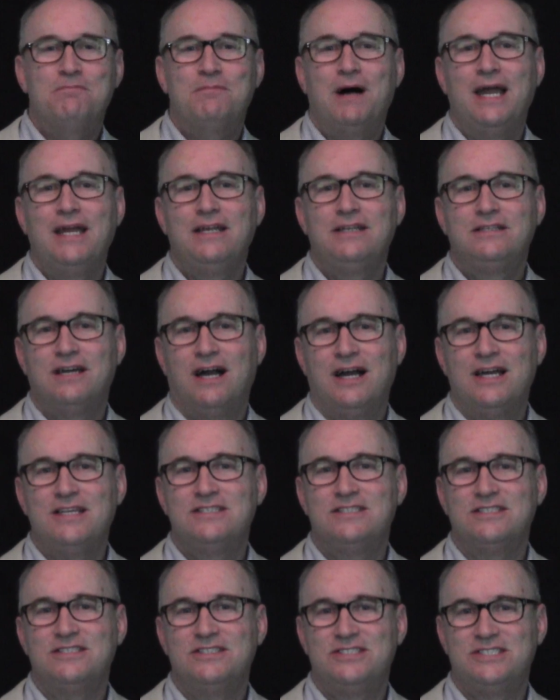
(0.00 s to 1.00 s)
Mike
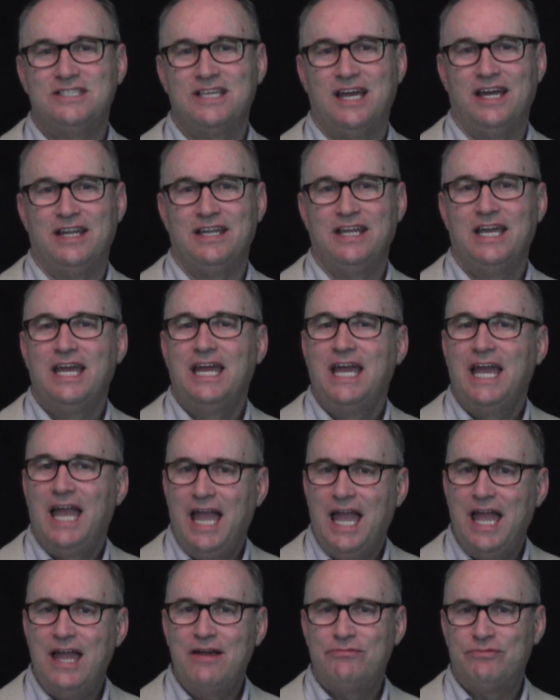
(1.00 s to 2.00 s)
Tyson said,
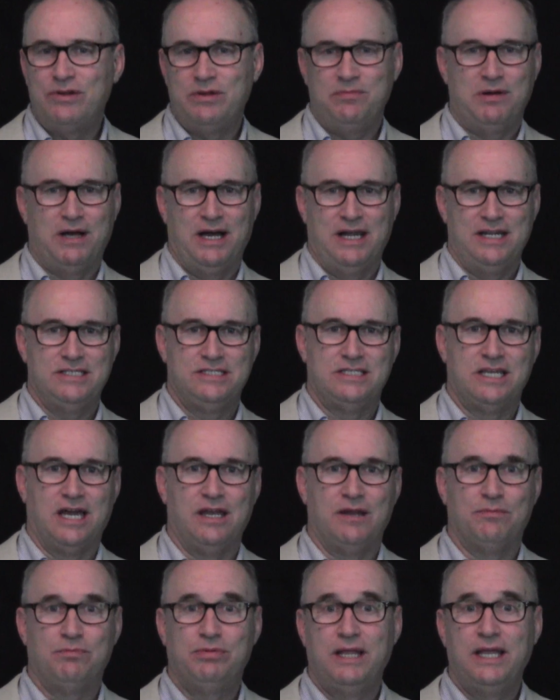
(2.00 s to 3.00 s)
Everybody's
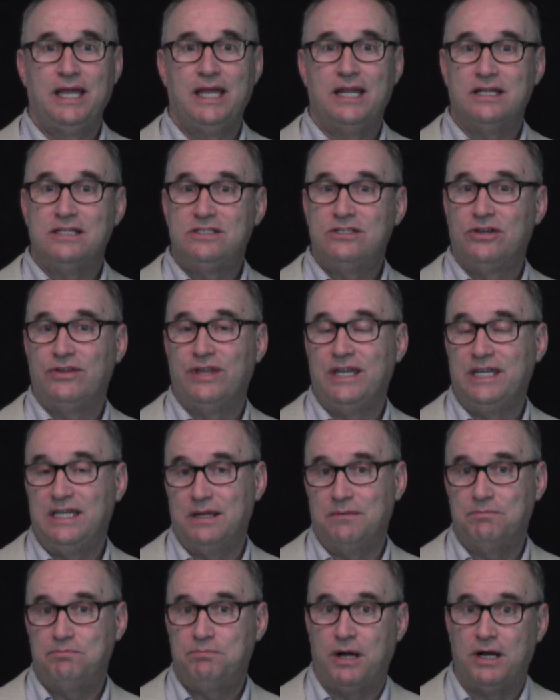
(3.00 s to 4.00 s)
got a plan until they
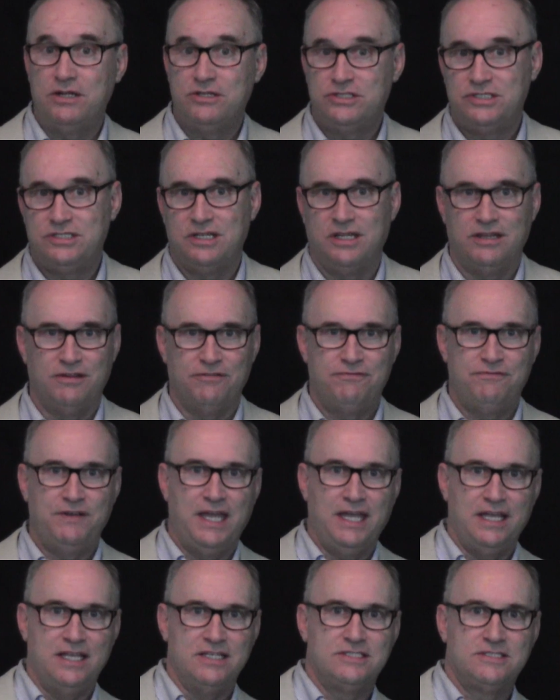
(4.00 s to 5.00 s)
get punched in the
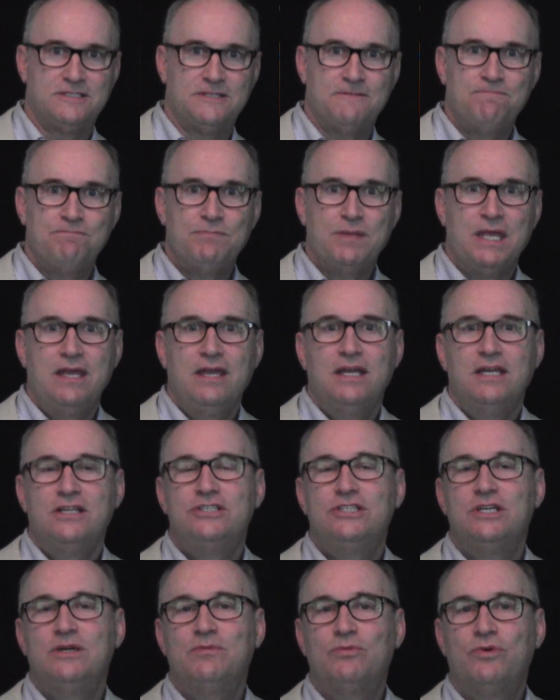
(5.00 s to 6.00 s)
face.
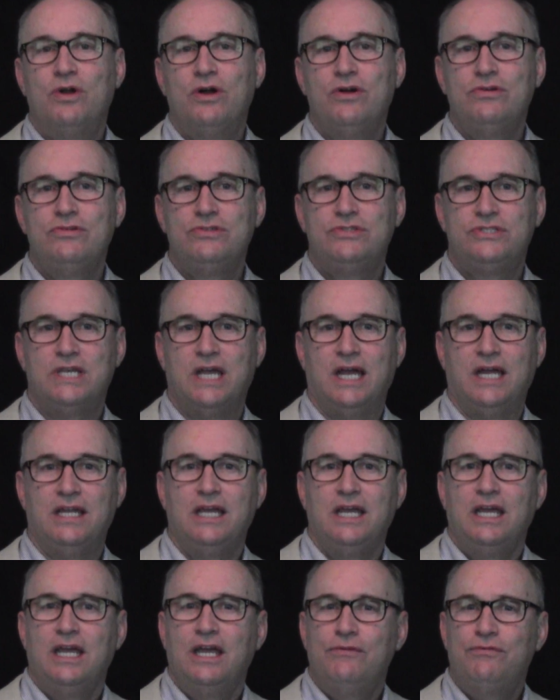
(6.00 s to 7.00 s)
Jim Rohn
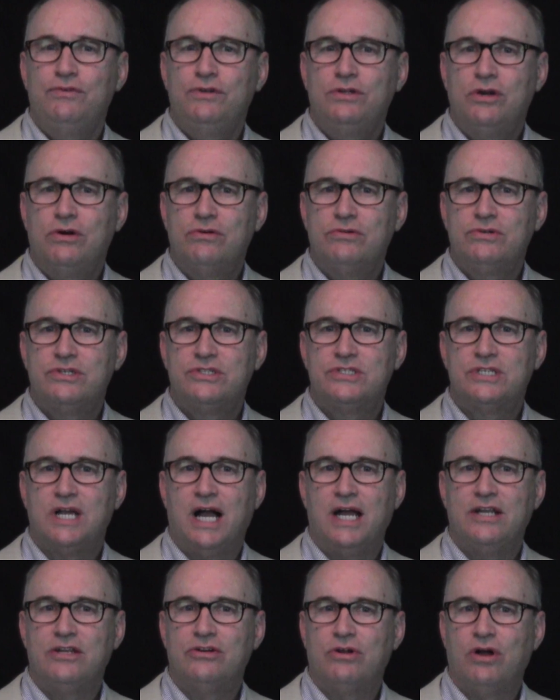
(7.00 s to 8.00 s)
said, If you don't
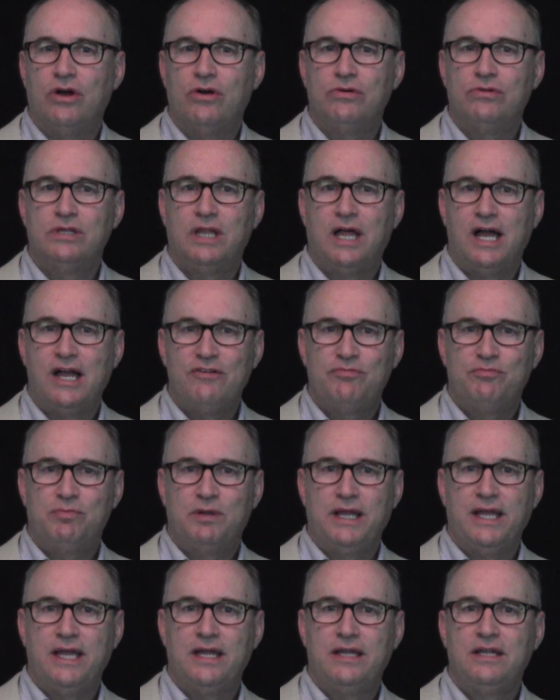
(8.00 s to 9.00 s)
design your own life
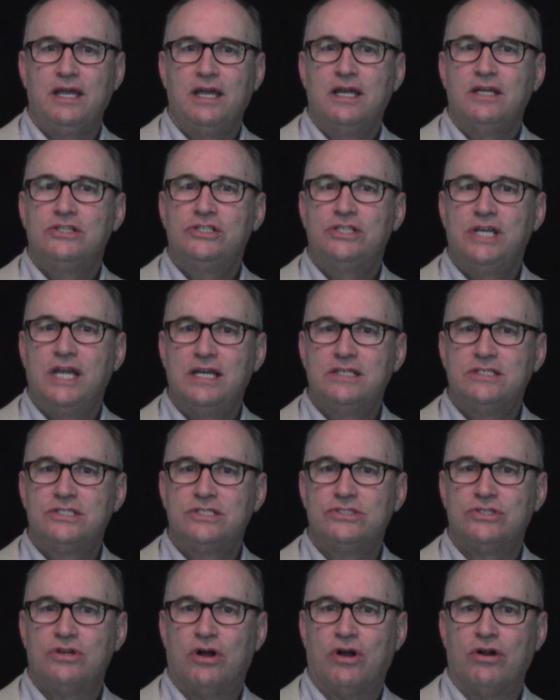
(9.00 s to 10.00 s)
plan,
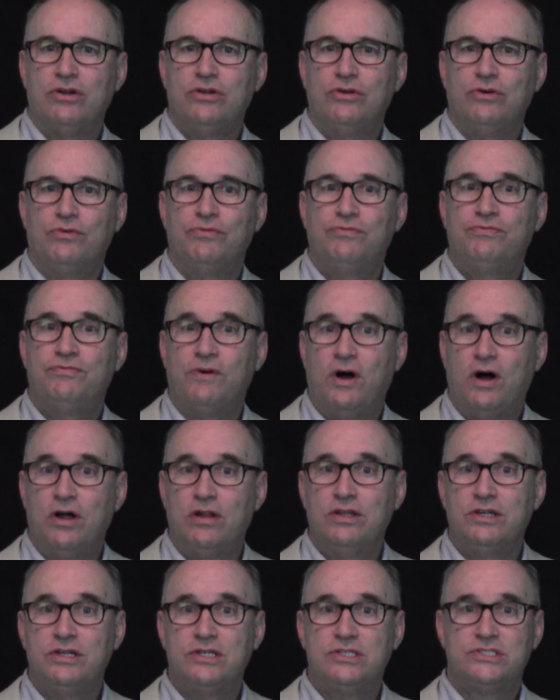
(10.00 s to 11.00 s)
chances are you'll
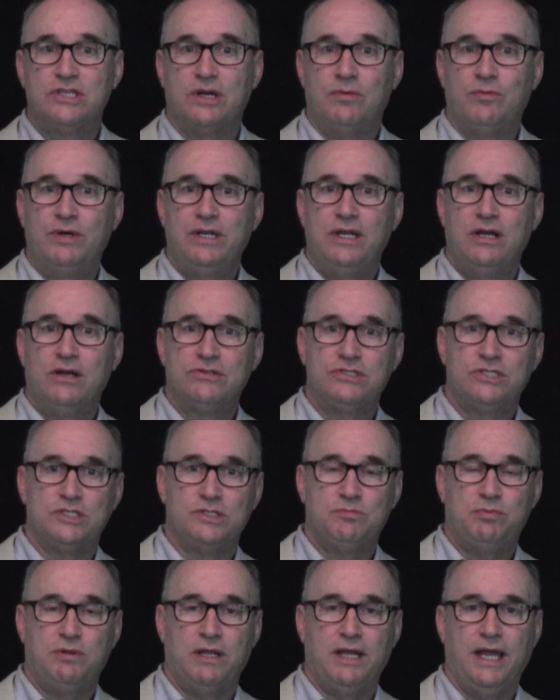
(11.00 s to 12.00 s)
fall into someone
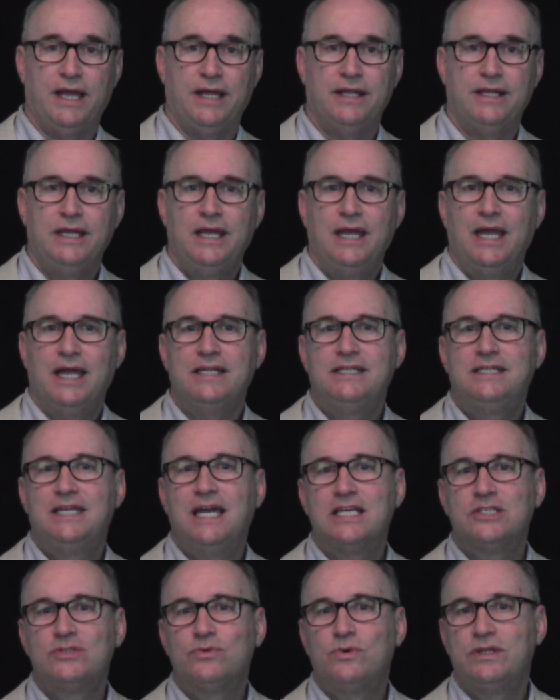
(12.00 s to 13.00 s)
else's plan. And
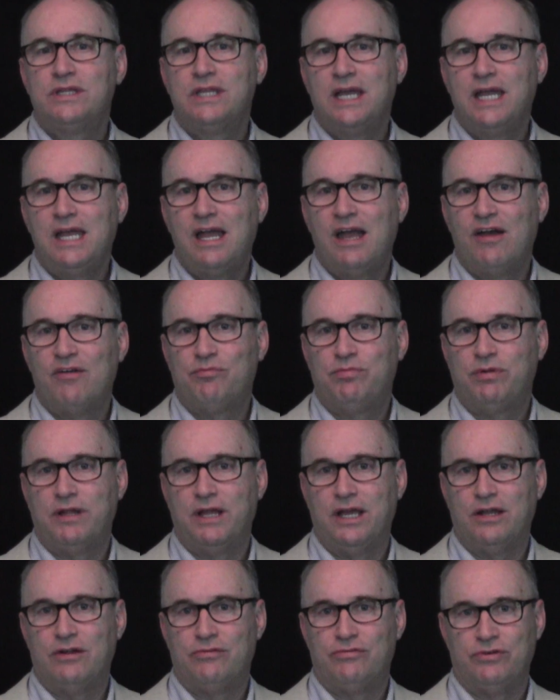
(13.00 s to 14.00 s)
guess what they have
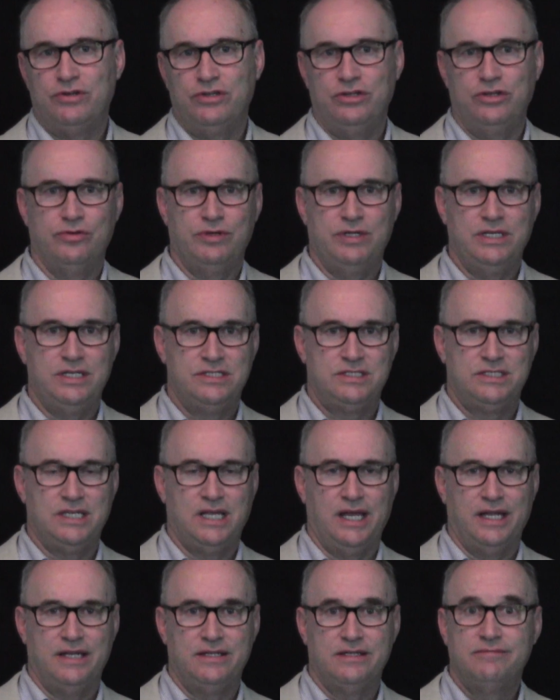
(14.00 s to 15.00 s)
planned for you, he
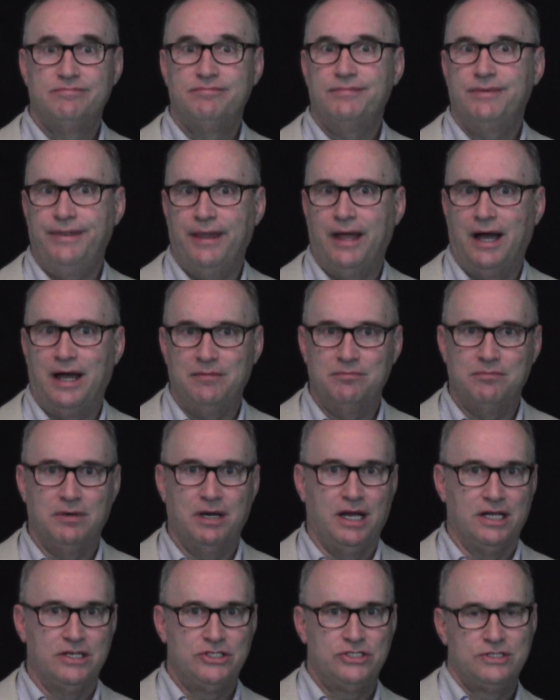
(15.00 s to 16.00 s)
said. Not
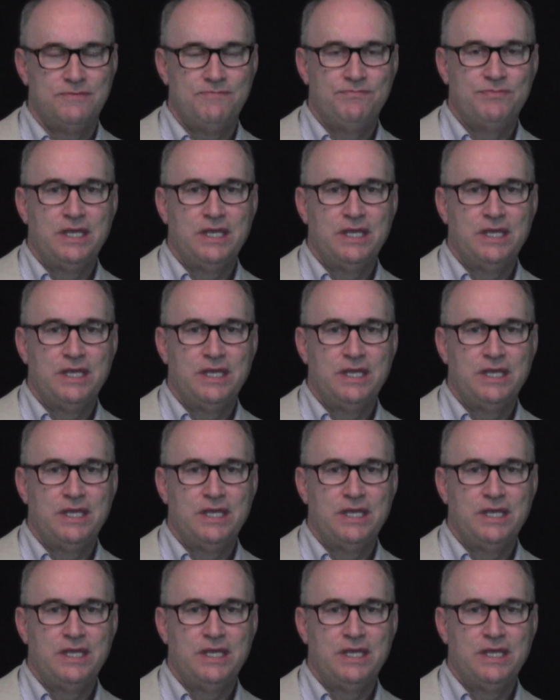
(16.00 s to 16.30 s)
much.